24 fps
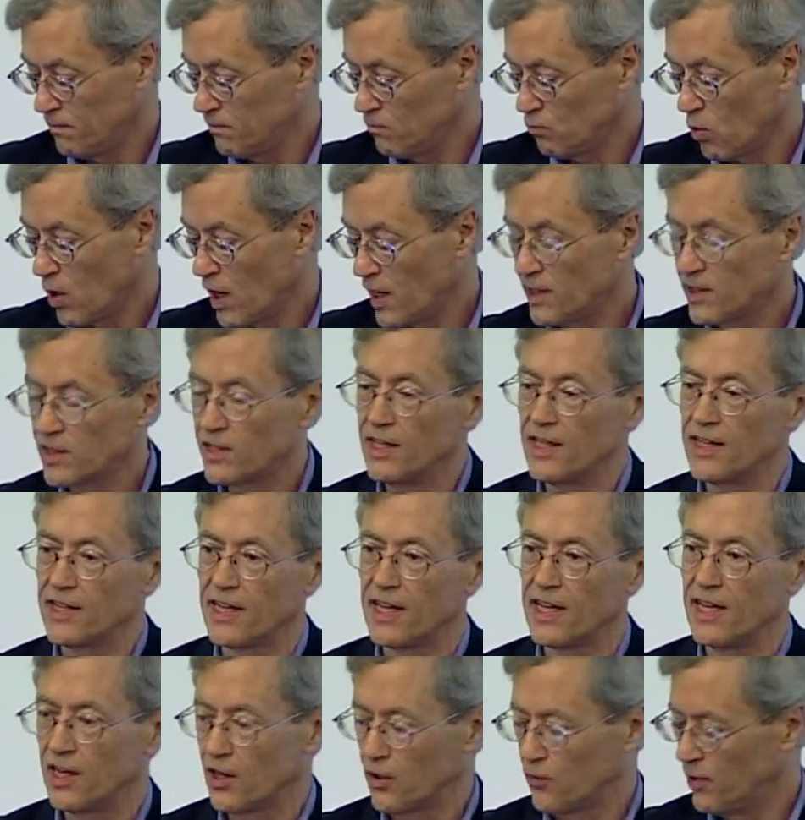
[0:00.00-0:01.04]
ones that
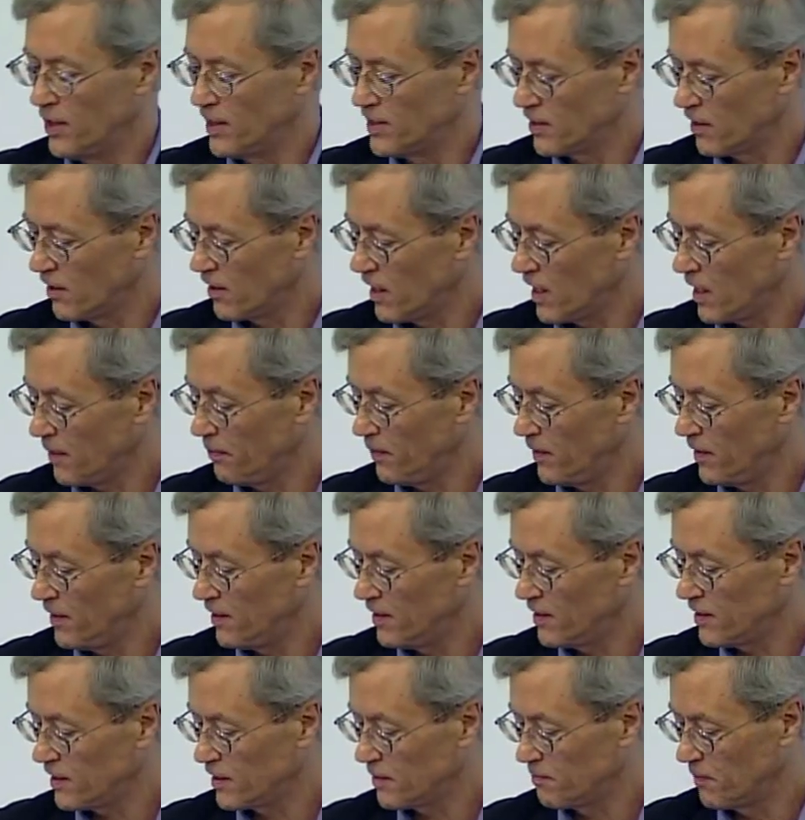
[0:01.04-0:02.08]
can increase our
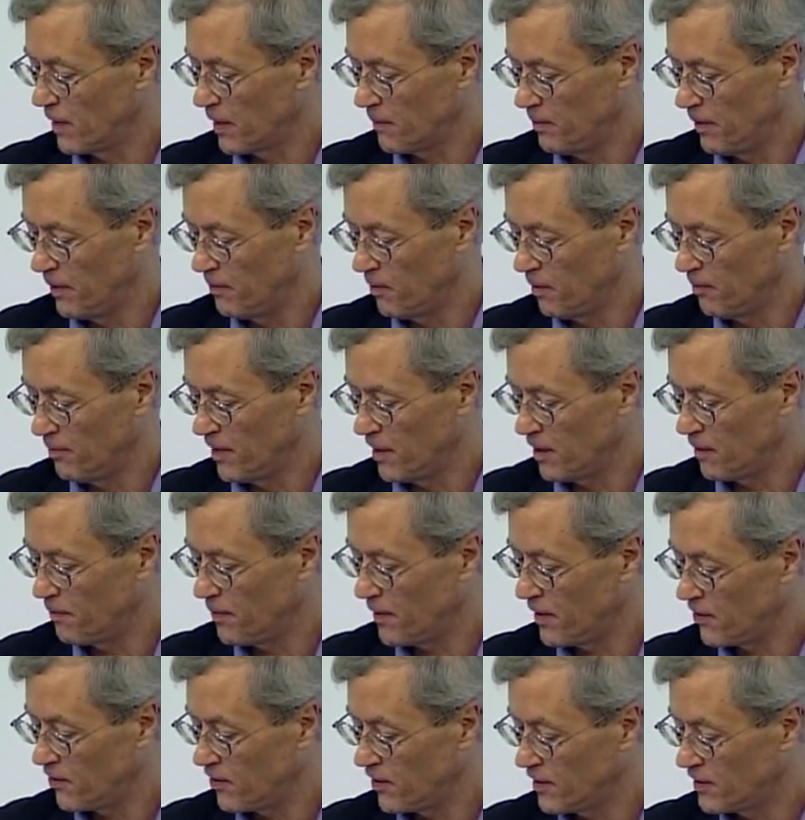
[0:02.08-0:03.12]
happiness, make people better
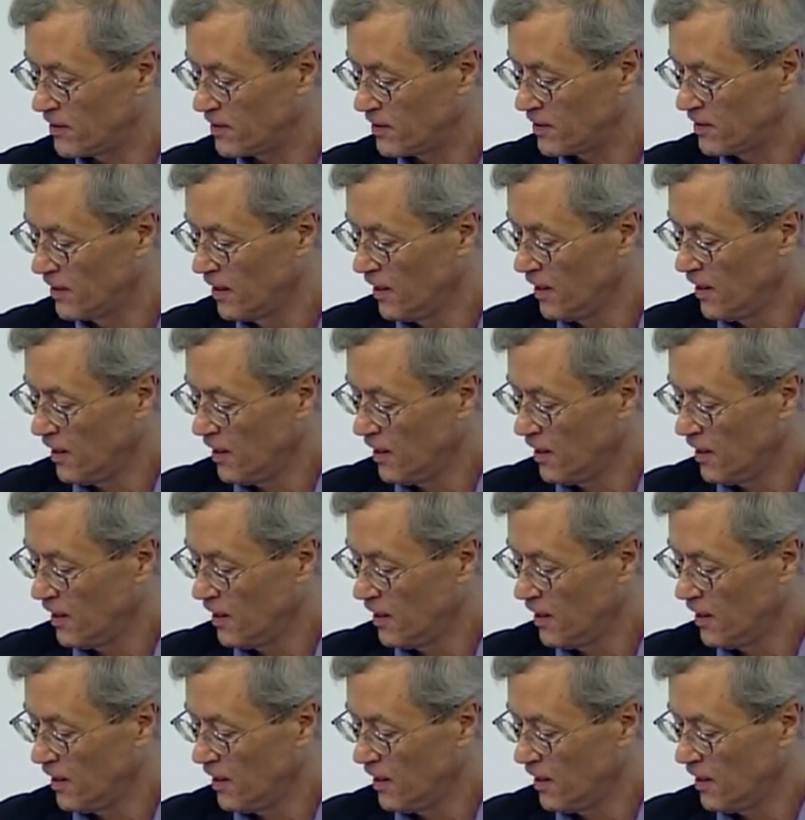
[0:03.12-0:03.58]
parents,